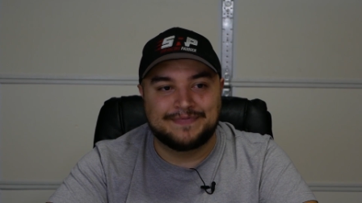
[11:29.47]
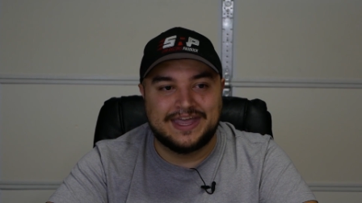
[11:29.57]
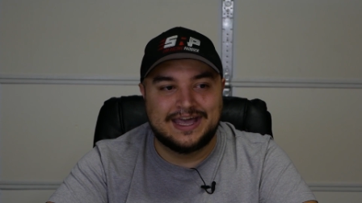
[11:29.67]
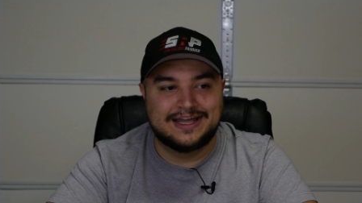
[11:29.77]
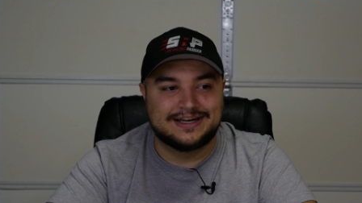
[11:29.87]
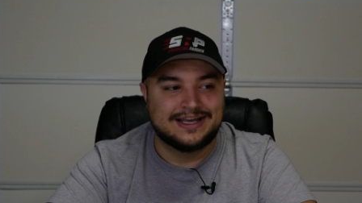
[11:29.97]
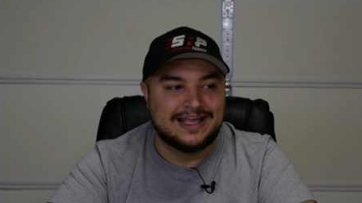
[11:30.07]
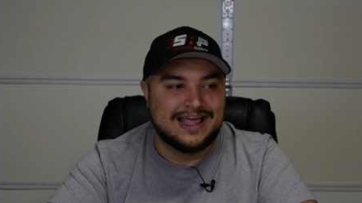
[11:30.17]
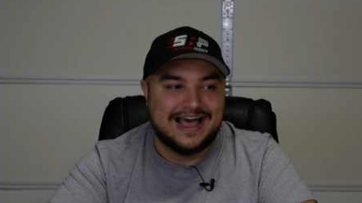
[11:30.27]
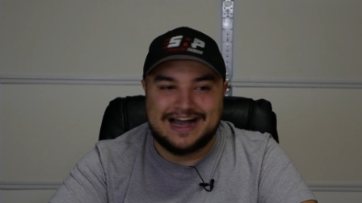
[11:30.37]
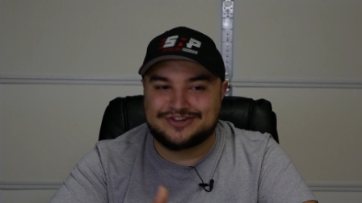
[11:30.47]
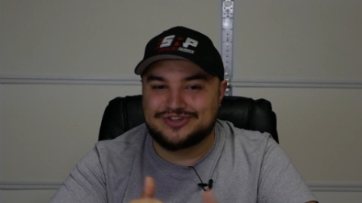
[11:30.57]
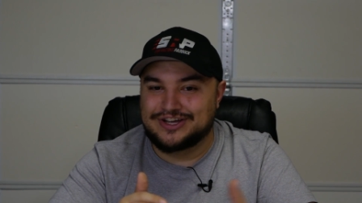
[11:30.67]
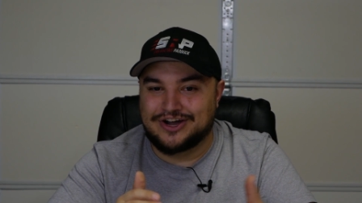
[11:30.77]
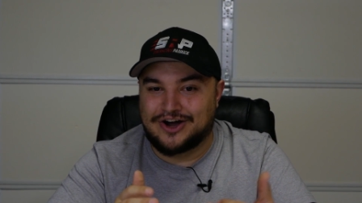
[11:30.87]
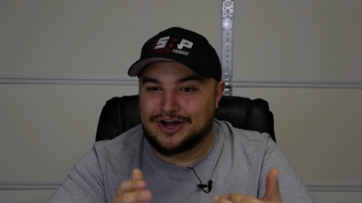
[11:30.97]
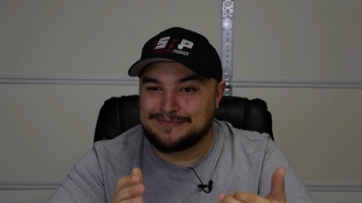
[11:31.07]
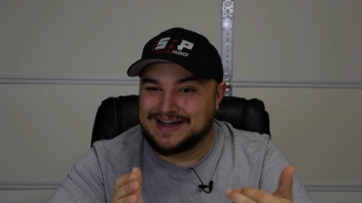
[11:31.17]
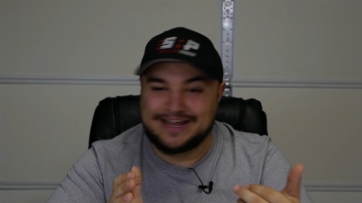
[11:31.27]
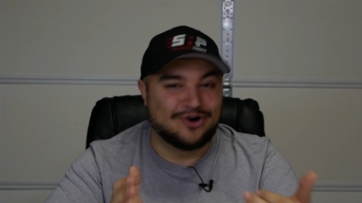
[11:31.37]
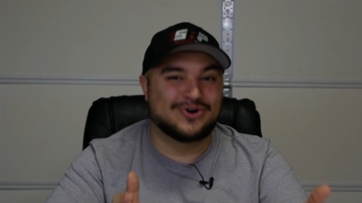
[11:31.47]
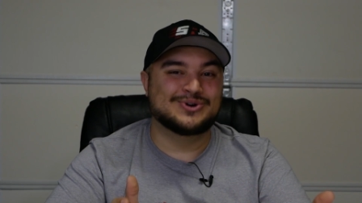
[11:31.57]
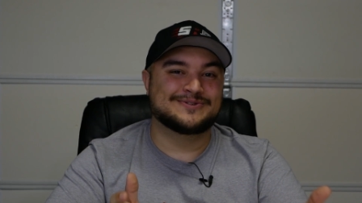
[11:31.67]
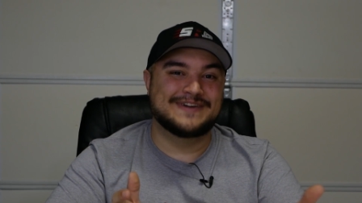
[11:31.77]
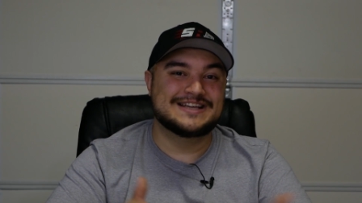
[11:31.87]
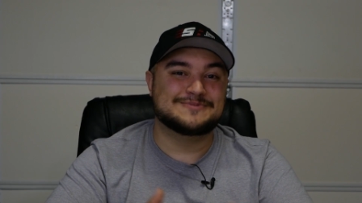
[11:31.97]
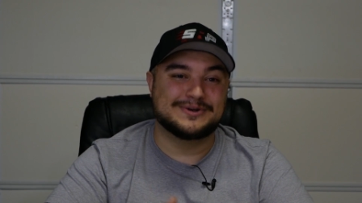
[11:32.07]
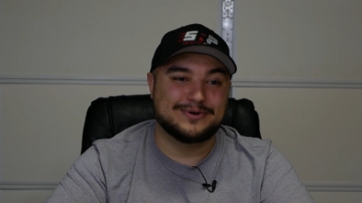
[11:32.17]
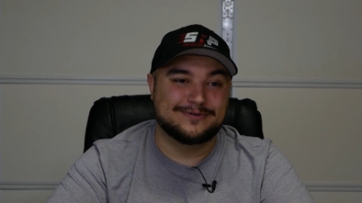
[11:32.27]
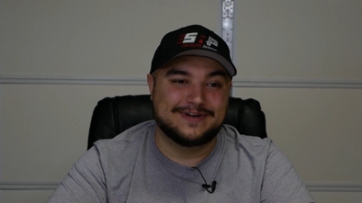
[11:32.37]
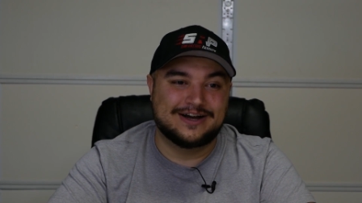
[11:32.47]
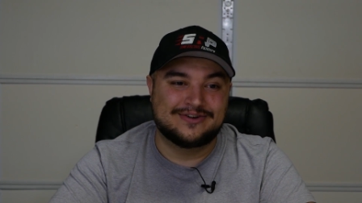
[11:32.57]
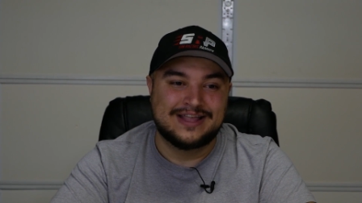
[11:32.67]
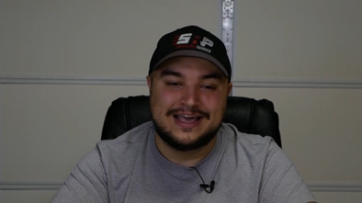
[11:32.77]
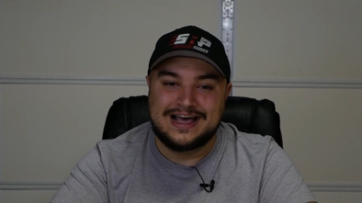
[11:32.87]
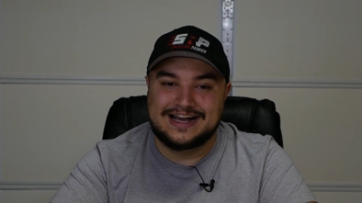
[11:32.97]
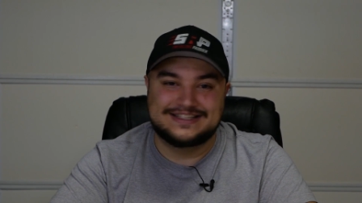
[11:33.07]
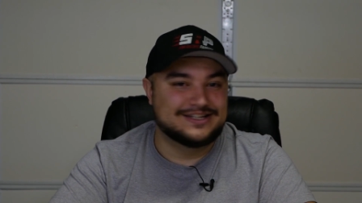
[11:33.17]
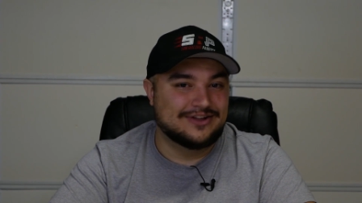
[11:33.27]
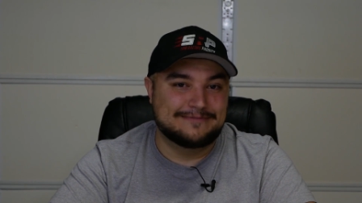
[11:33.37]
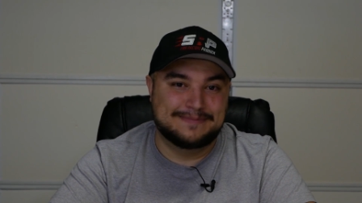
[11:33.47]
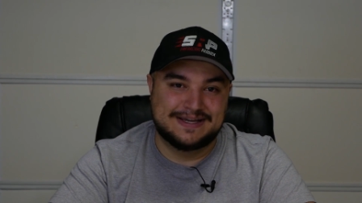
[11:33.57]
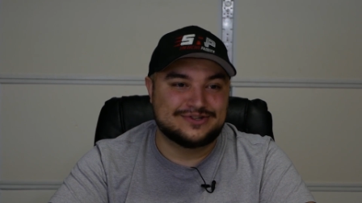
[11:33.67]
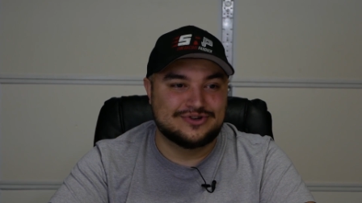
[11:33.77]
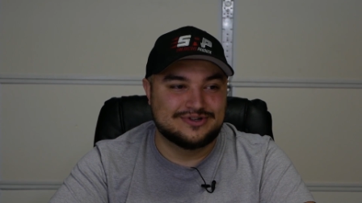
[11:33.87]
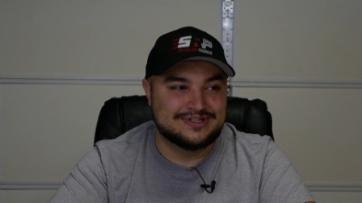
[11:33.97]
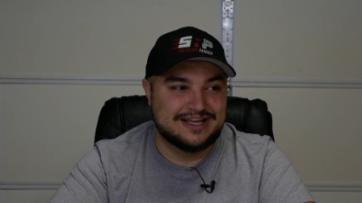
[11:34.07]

And actually on my old Facebook profile, I still have pictures.